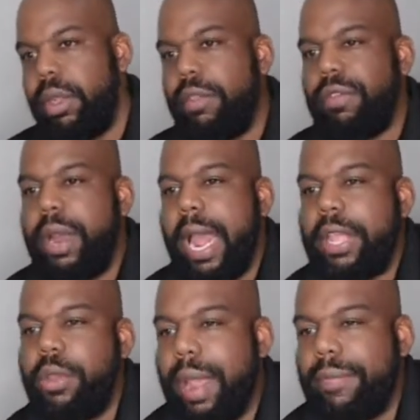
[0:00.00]
So now
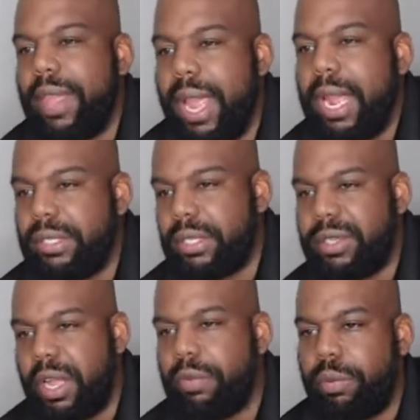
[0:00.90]
you have to ask
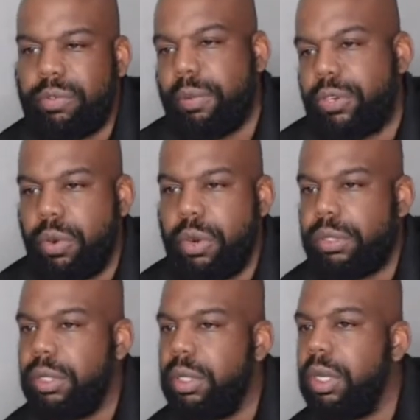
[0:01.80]
yourself, what's up,
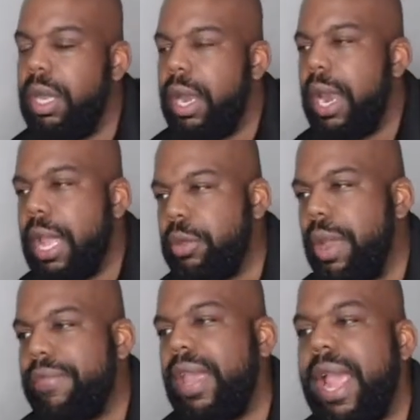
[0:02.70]
George? Now you
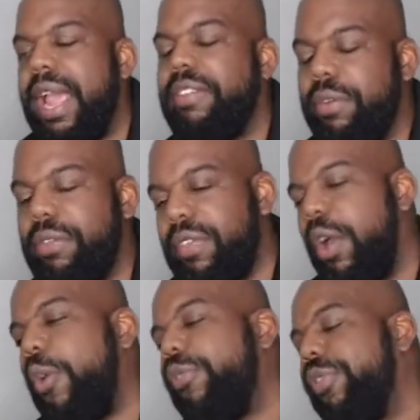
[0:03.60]
have to ask
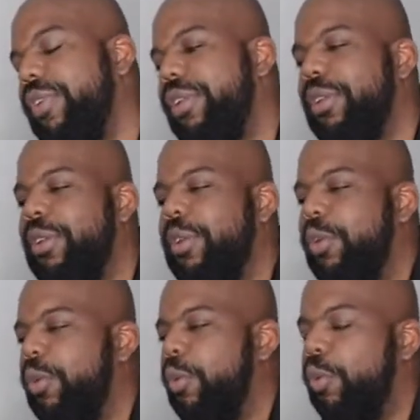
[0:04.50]
yourself,
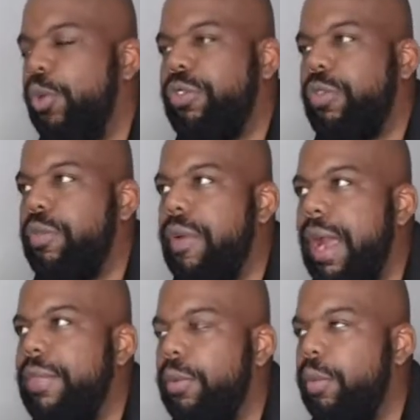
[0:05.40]
would you
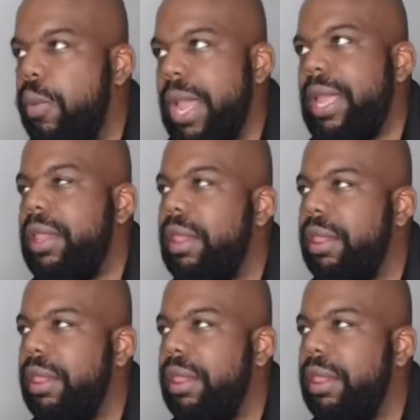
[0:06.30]
rather wait